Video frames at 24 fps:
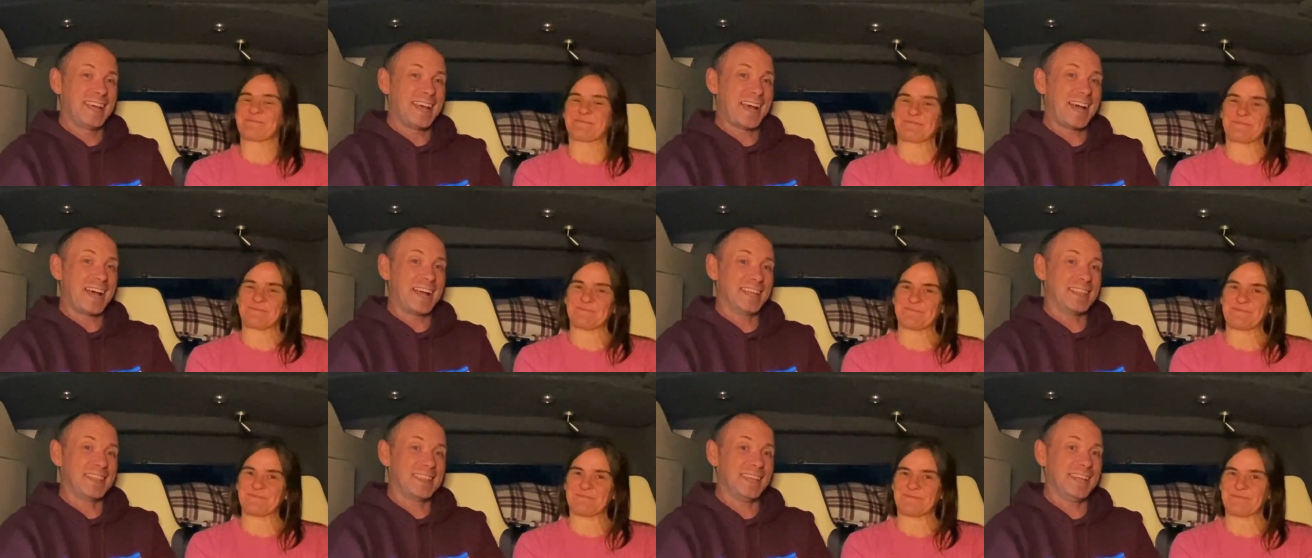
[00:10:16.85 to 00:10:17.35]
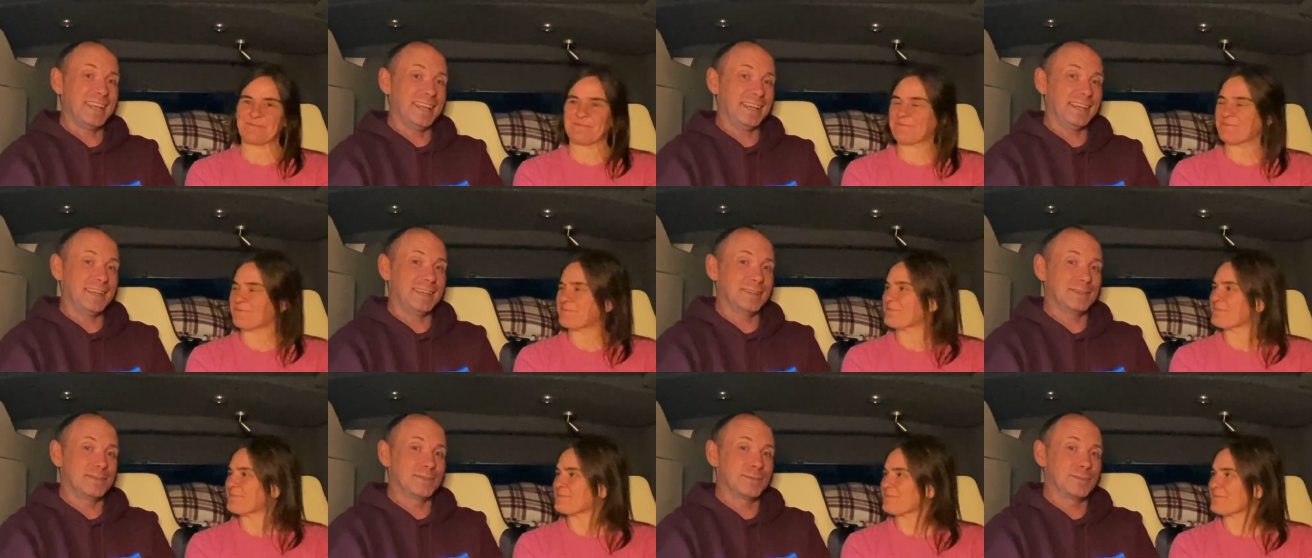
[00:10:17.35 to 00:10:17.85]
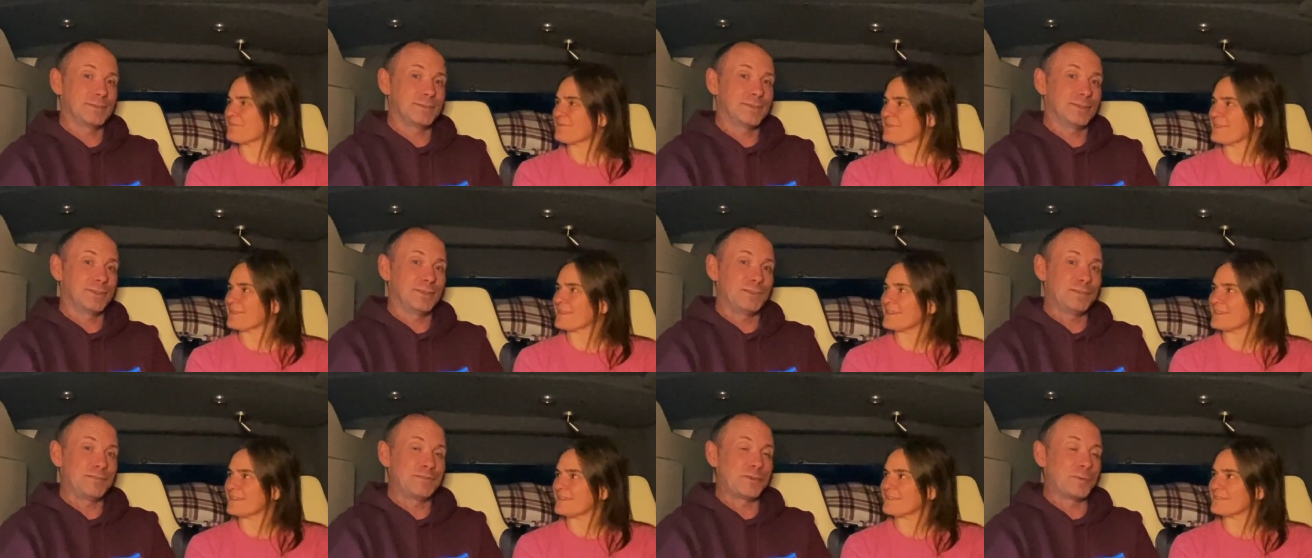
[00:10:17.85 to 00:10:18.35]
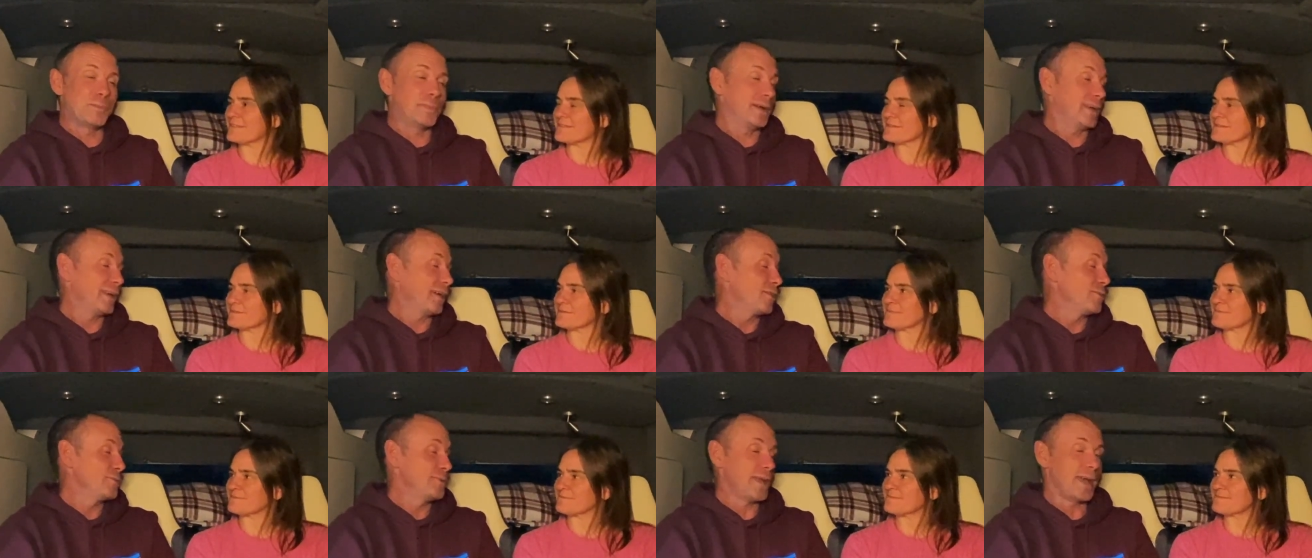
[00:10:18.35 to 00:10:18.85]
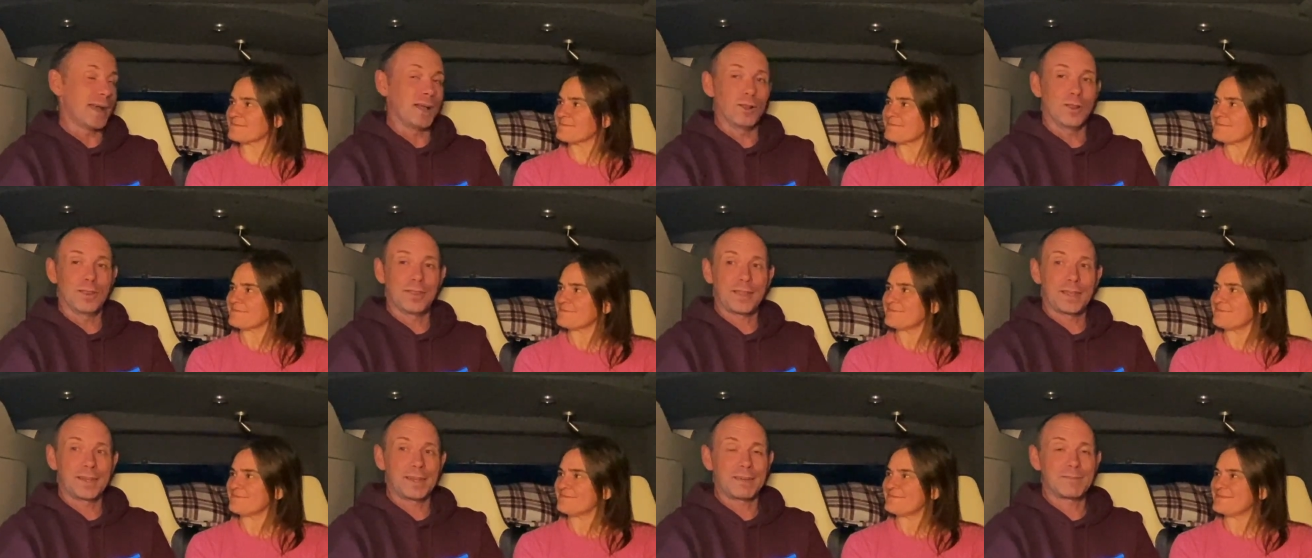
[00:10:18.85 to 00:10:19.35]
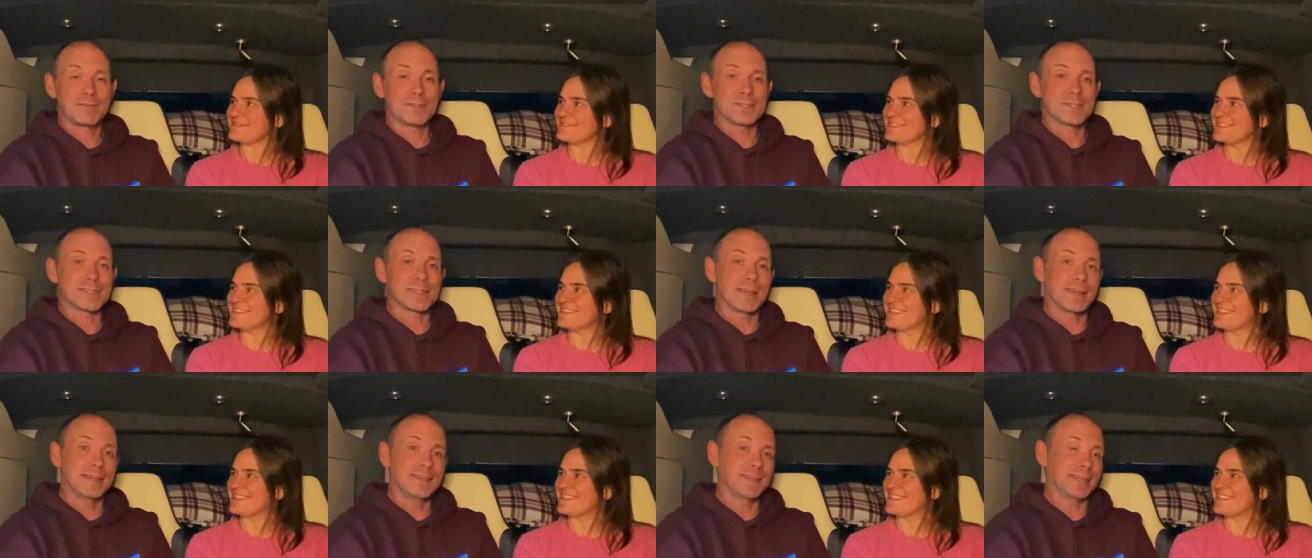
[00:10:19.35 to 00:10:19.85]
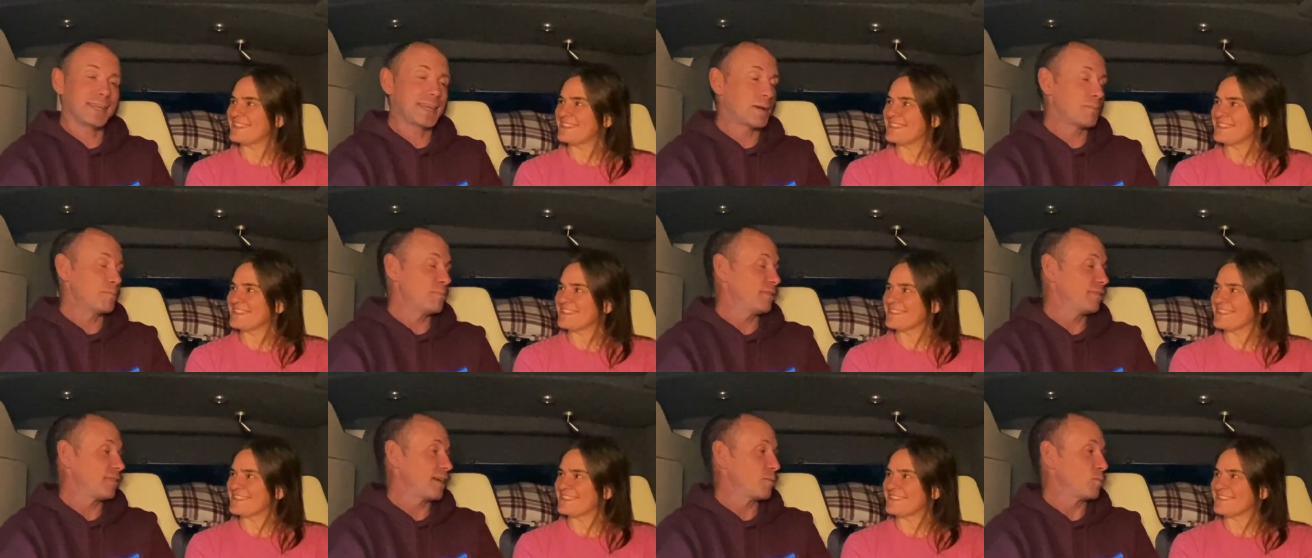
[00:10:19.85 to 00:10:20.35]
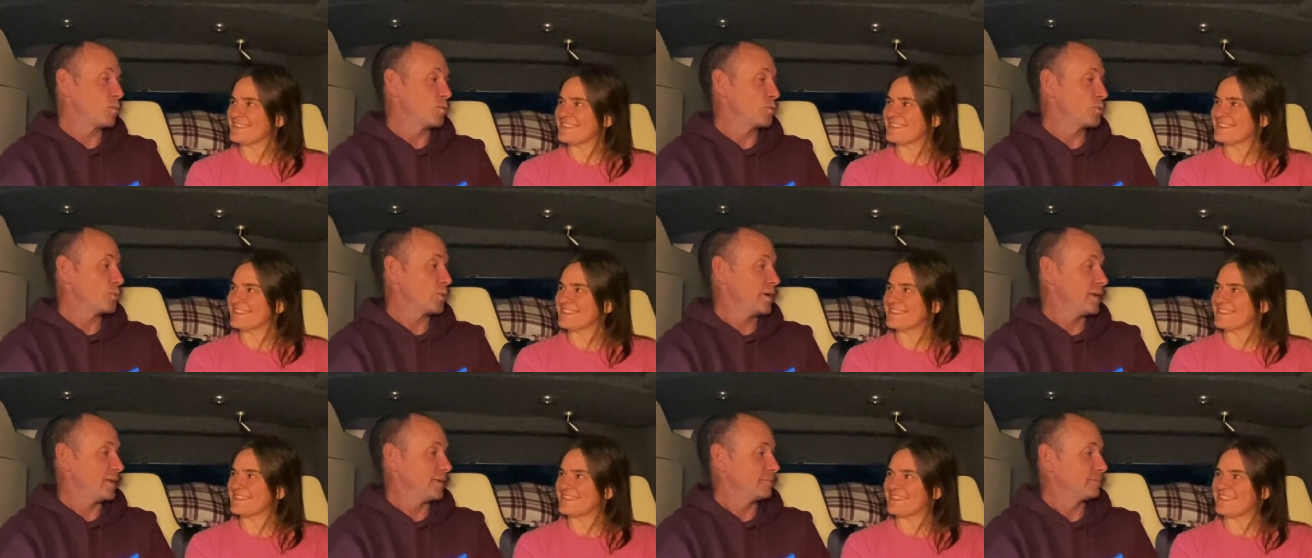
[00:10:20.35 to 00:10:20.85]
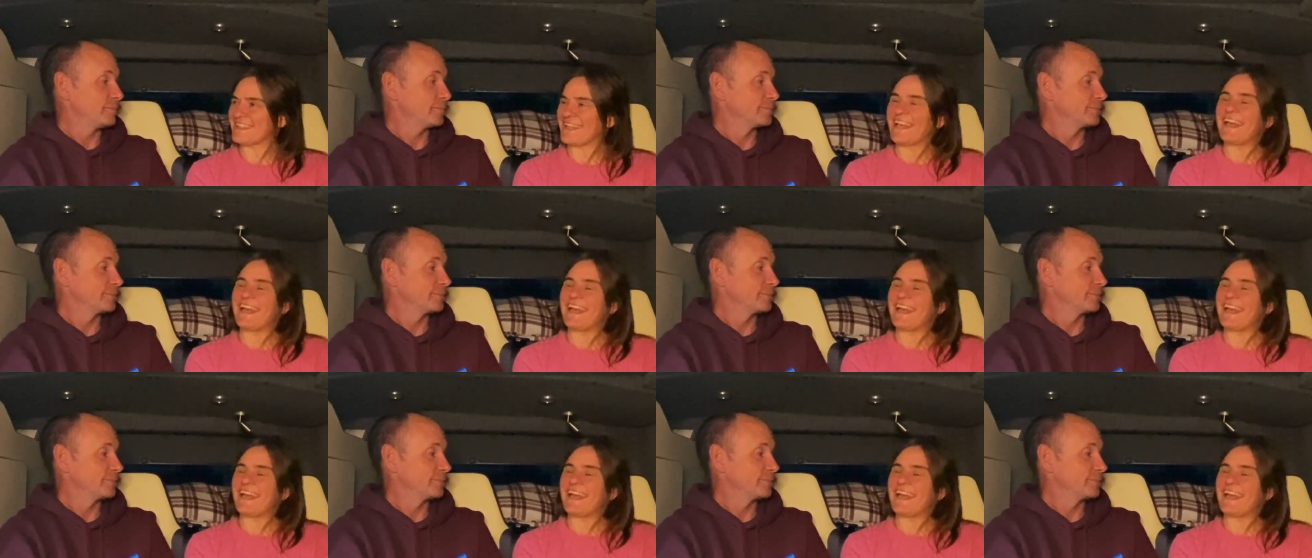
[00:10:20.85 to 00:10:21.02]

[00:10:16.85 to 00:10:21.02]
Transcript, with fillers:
Speaker 1: I think for my own health, I'd have to say the camper van would win.